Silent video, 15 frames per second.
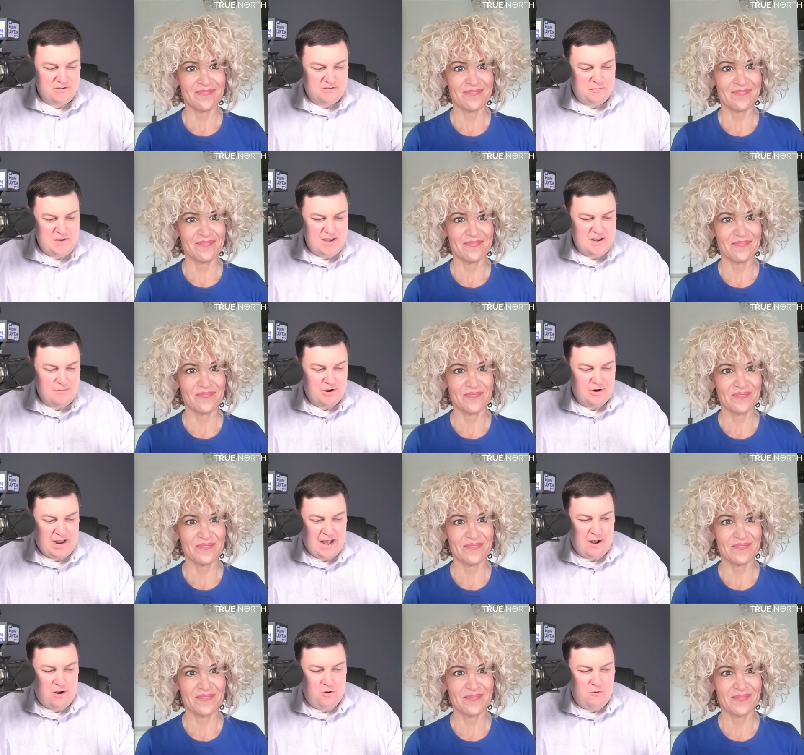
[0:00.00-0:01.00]
Speaker 1: you could speak
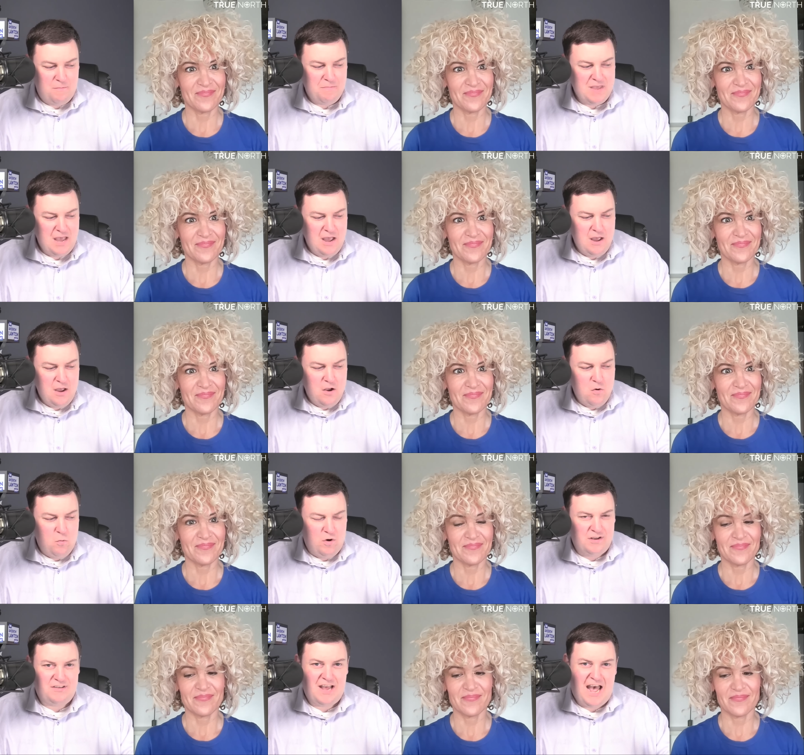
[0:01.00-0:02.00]
about how
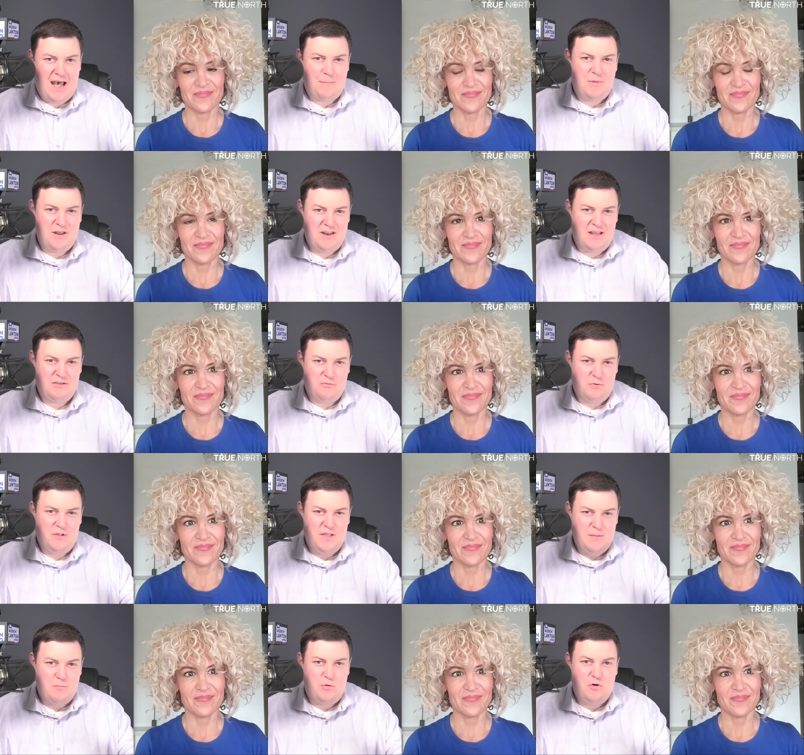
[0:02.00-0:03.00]
what's happened has
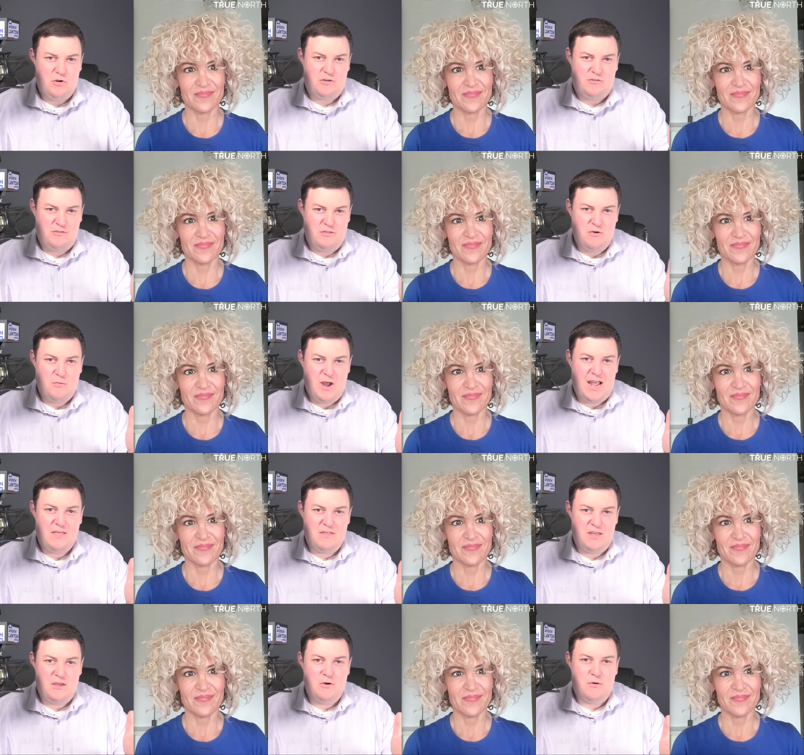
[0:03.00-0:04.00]
really pushed the
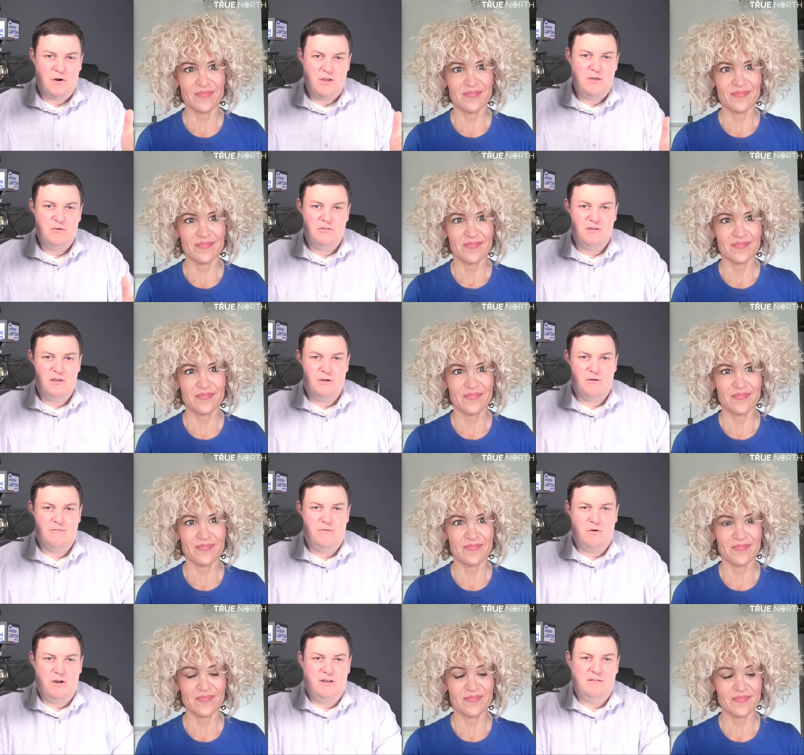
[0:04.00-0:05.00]
way that you are using
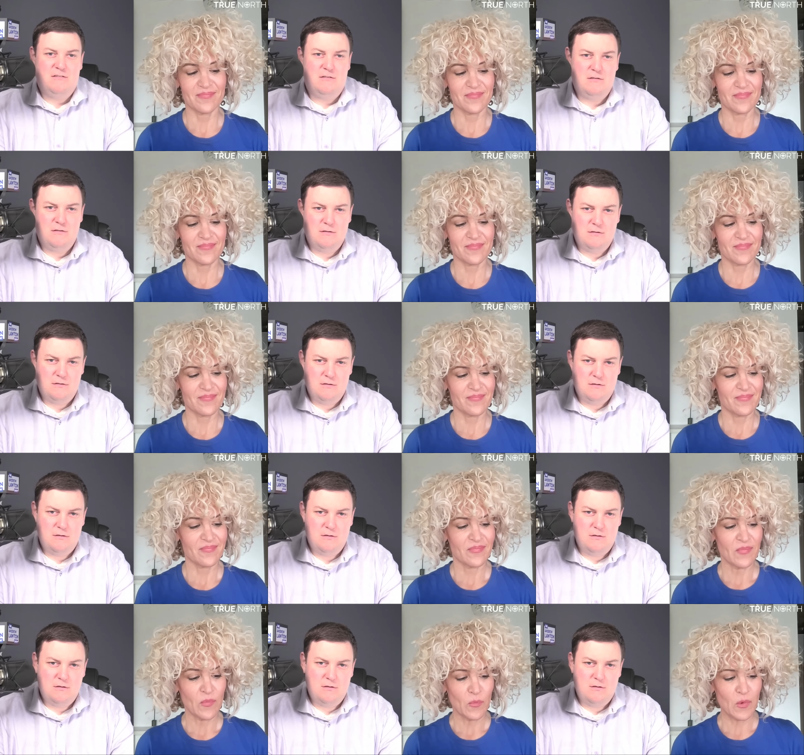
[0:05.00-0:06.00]
your voice.
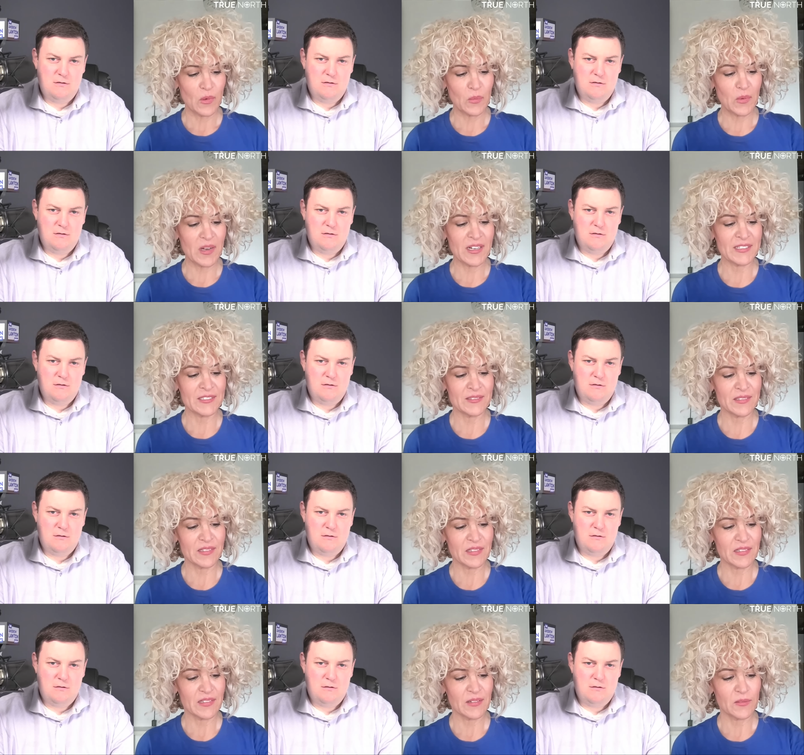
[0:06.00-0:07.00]
Speaker 2: Well, one,
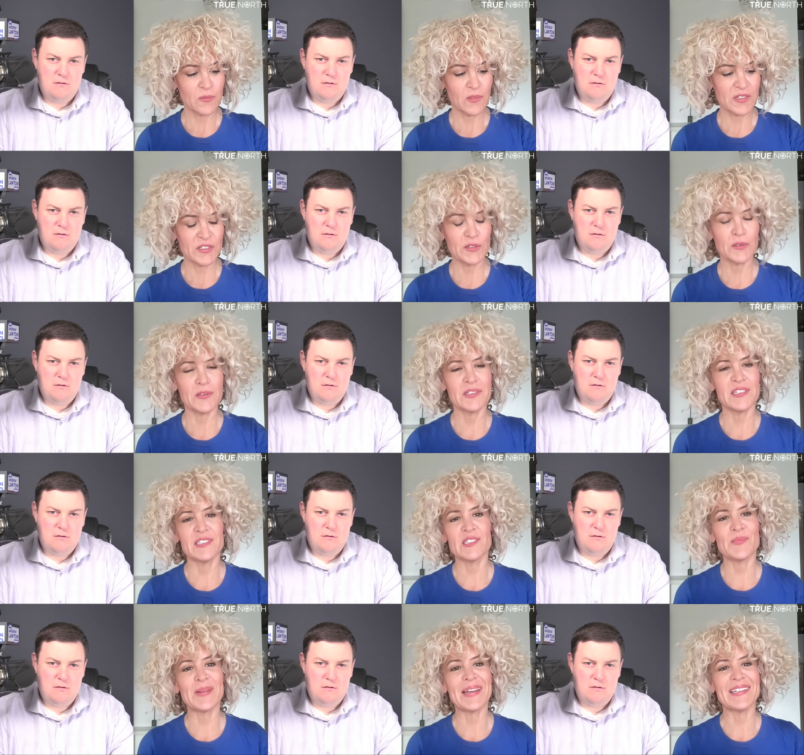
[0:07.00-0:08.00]
when you're an
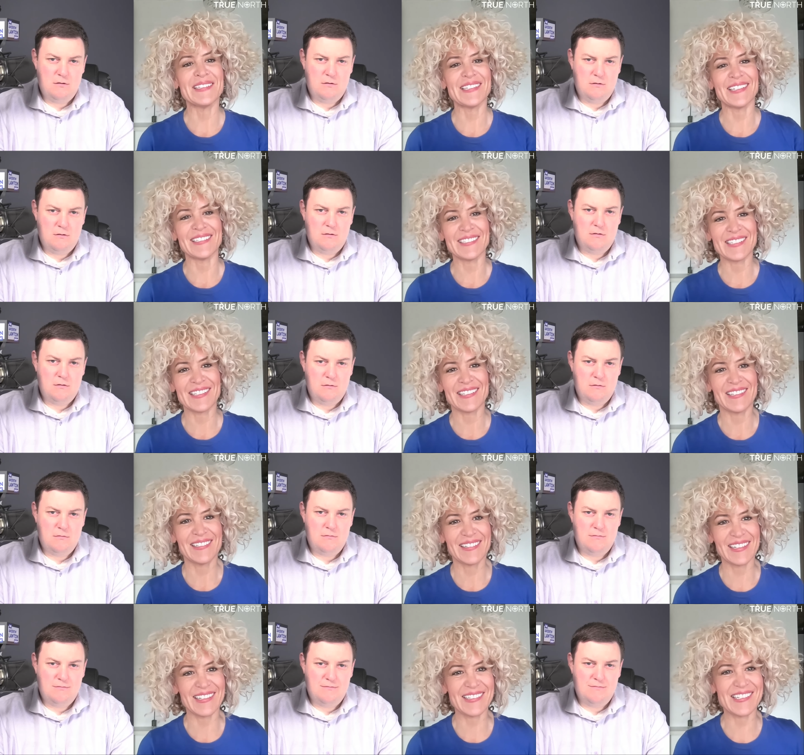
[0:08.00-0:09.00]
independent,
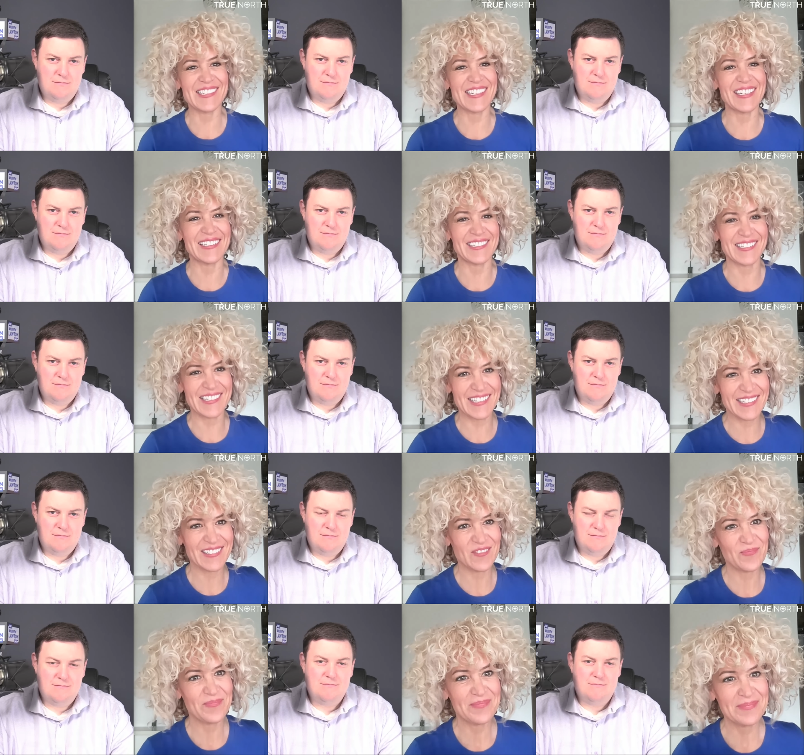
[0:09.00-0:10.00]
things change.
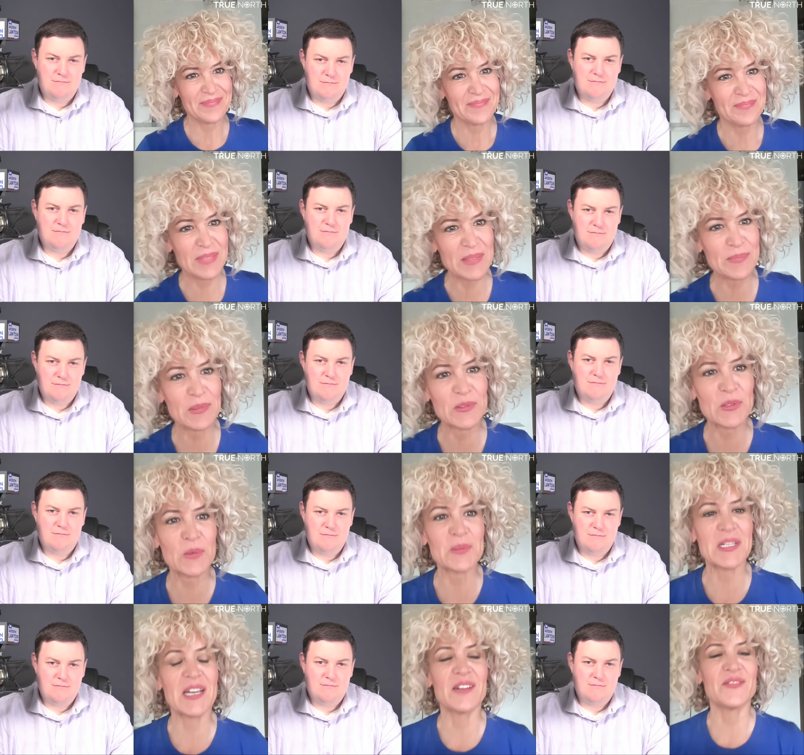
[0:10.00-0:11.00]
People
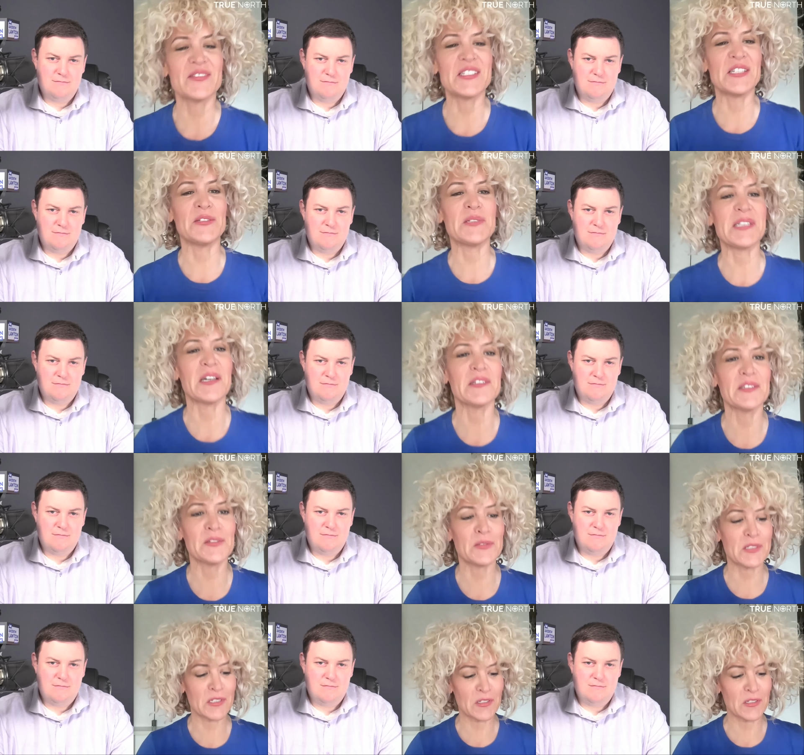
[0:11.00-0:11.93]
don't have to tell you to